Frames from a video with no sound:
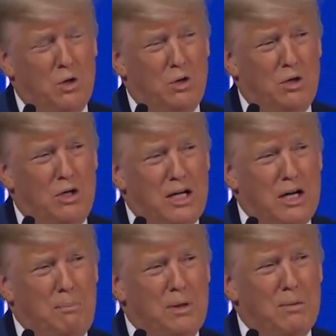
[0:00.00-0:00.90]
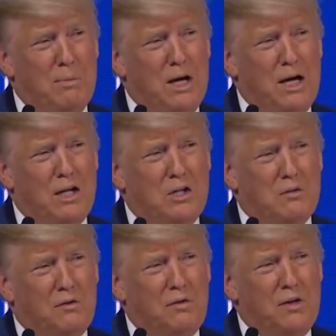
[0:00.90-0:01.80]
root deep in the
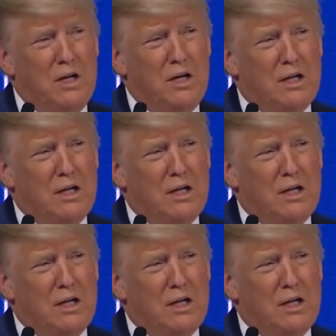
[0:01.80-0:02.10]
minds of